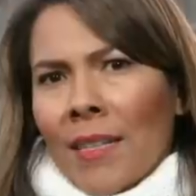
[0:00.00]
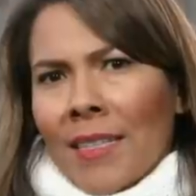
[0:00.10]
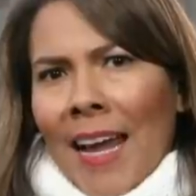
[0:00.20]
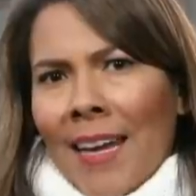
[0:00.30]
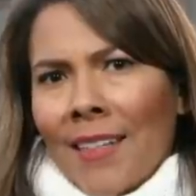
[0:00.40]

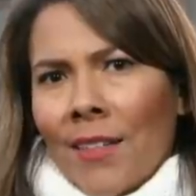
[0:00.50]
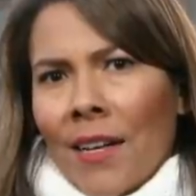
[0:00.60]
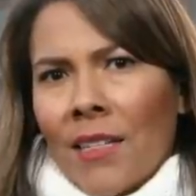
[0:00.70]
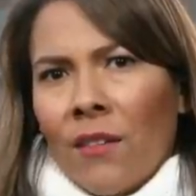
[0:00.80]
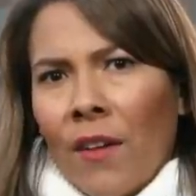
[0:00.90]
scandal
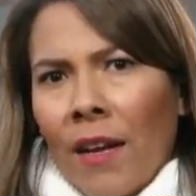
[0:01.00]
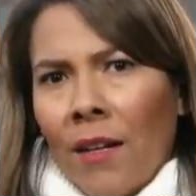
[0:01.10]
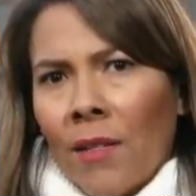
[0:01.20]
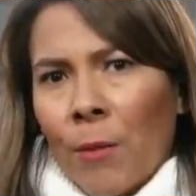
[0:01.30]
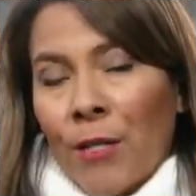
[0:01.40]
has
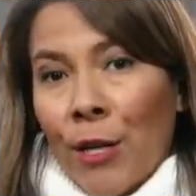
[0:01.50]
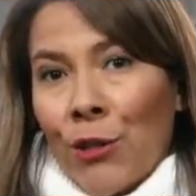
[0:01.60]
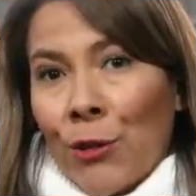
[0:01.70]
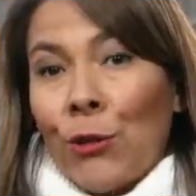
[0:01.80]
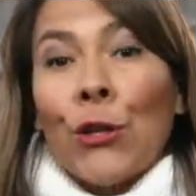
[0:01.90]
unveiled a
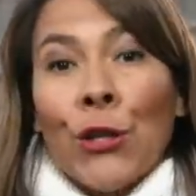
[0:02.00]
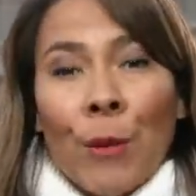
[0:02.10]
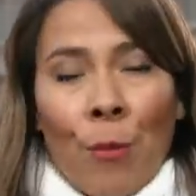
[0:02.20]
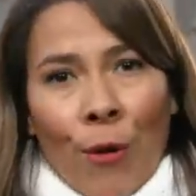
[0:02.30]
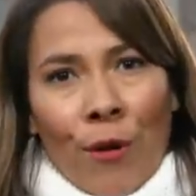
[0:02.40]
potential
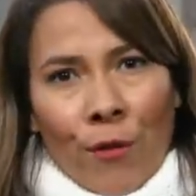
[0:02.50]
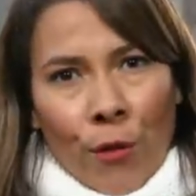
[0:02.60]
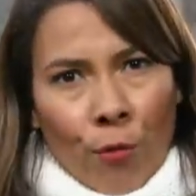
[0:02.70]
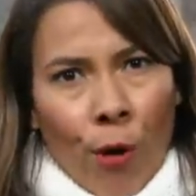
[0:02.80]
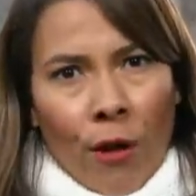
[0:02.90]
turning point for
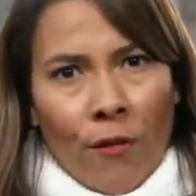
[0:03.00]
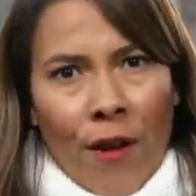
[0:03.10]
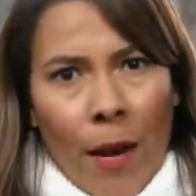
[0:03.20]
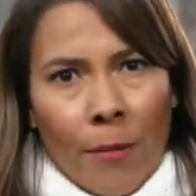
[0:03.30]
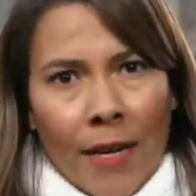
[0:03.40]
the royal
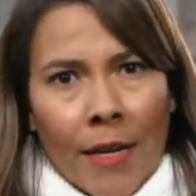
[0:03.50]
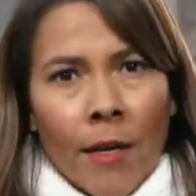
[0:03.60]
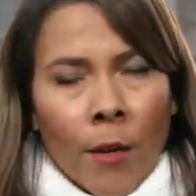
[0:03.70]
family.